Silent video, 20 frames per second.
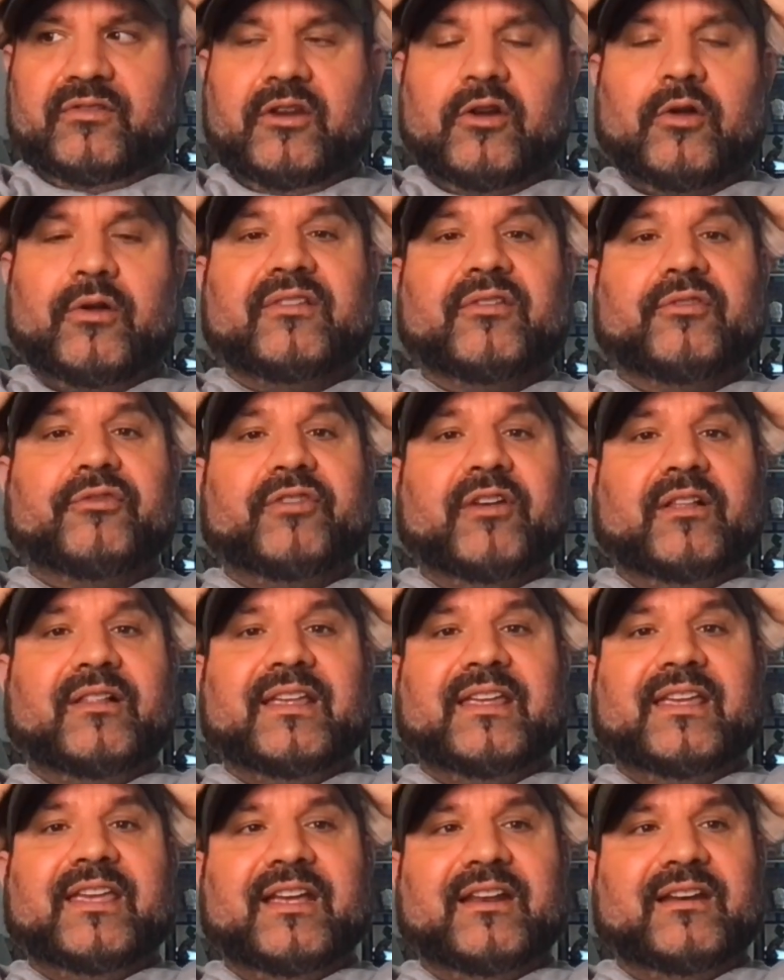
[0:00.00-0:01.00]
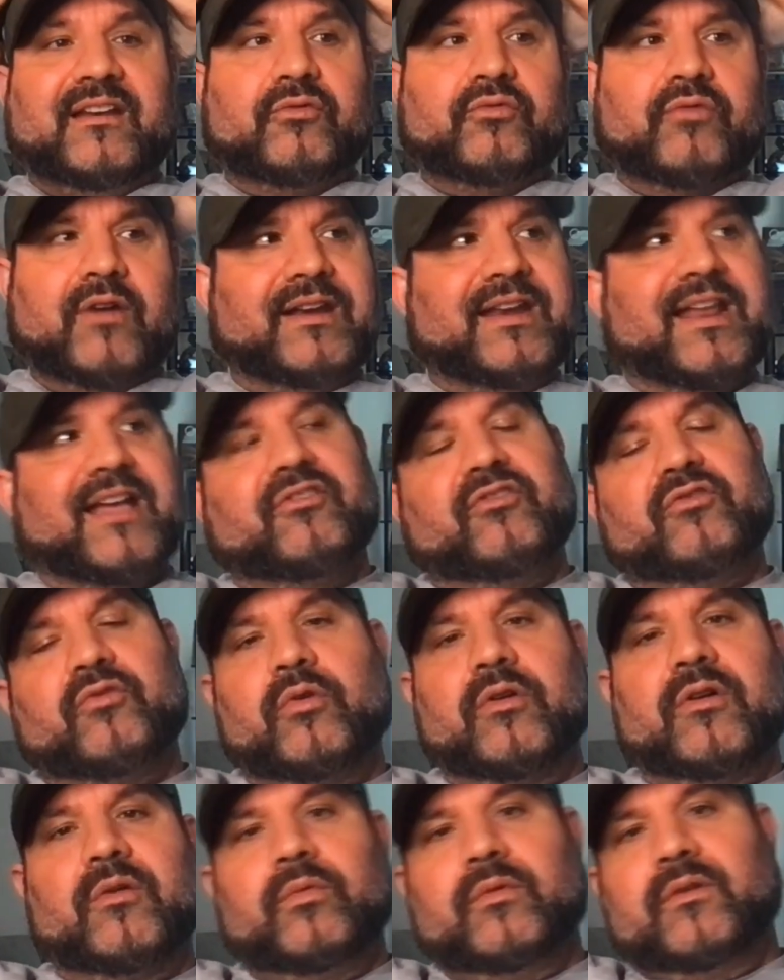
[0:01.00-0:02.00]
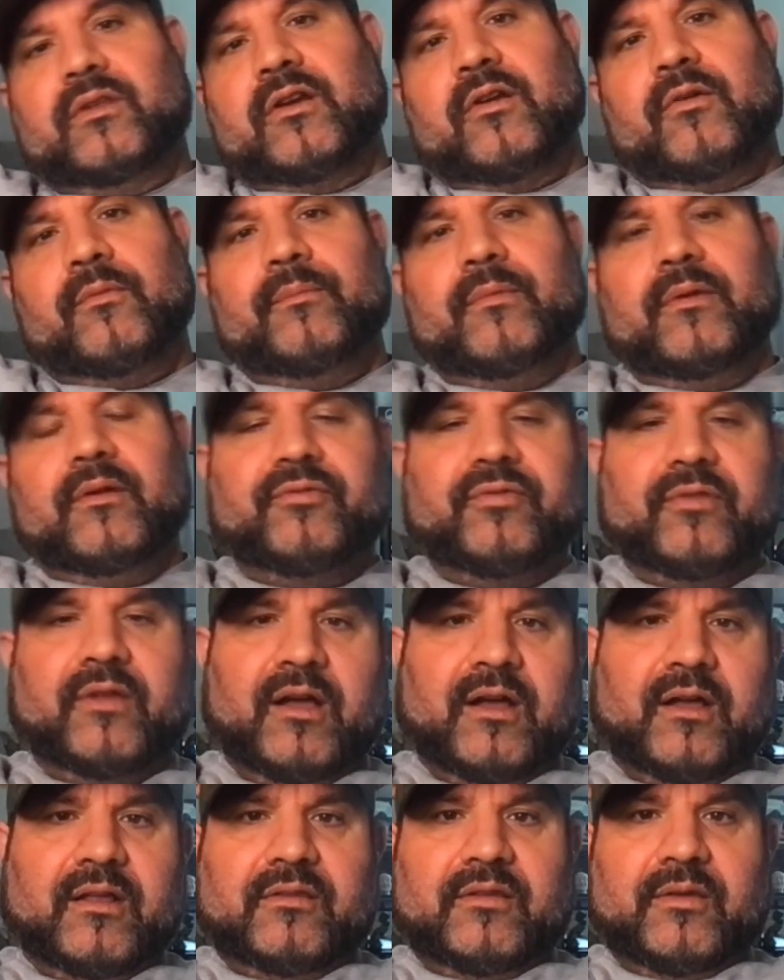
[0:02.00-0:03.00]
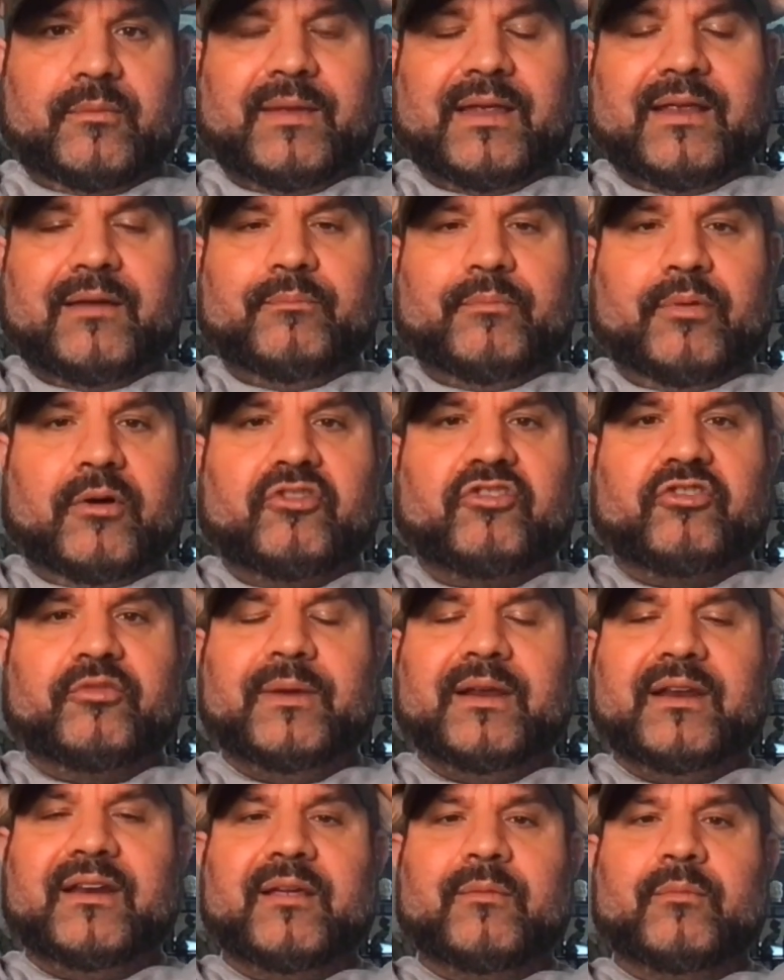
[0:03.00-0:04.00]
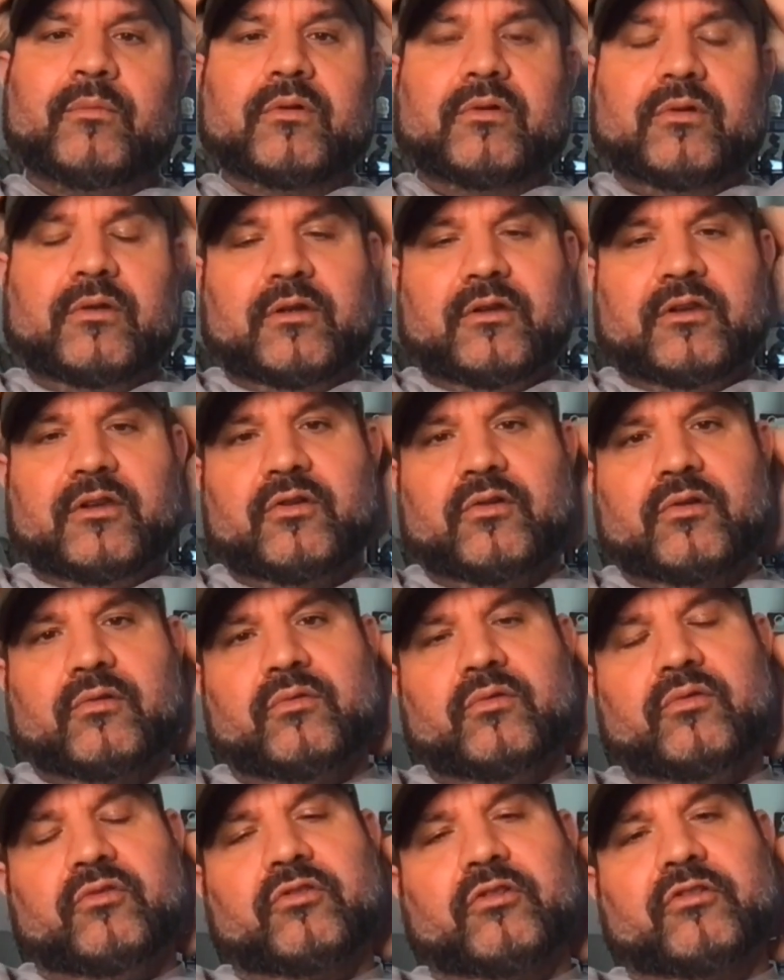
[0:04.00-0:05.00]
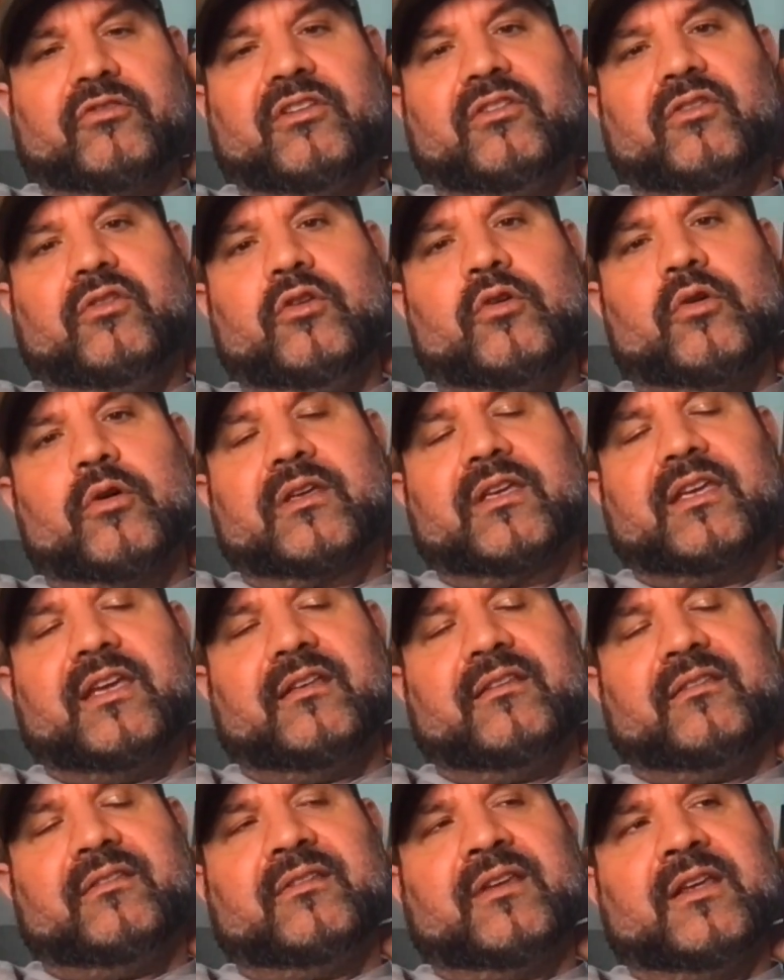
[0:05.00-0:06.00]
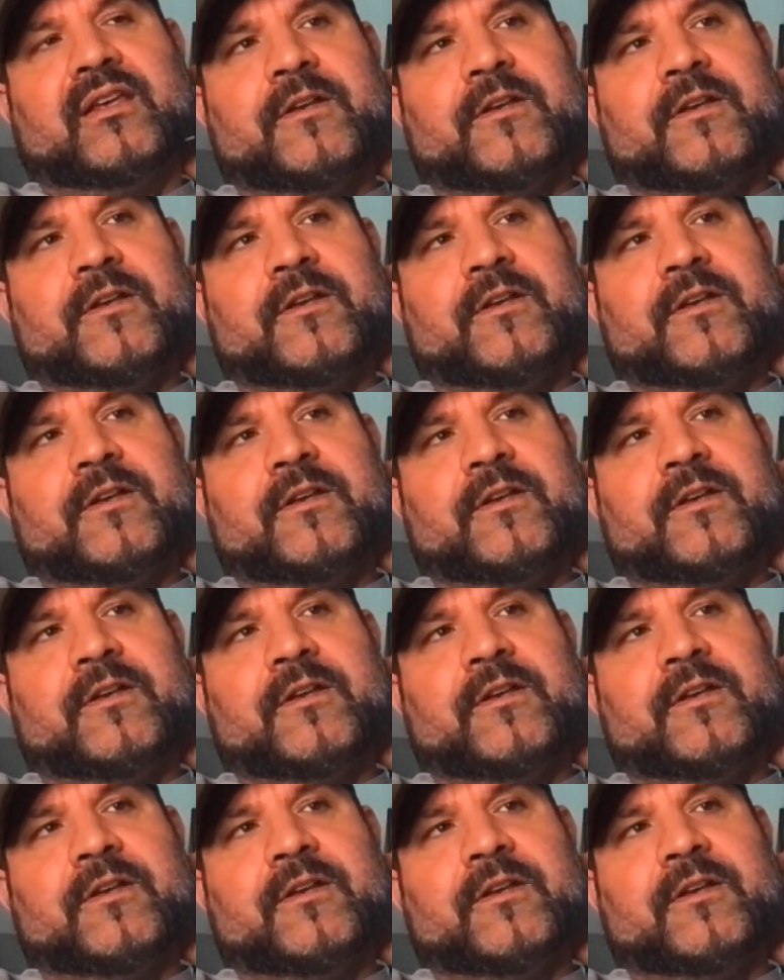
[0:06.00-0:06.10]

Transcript: You know, he's a Philly kid. He's right next door to, you know, to me and Bush. Me and him were, you know, New Jersey, New York kids.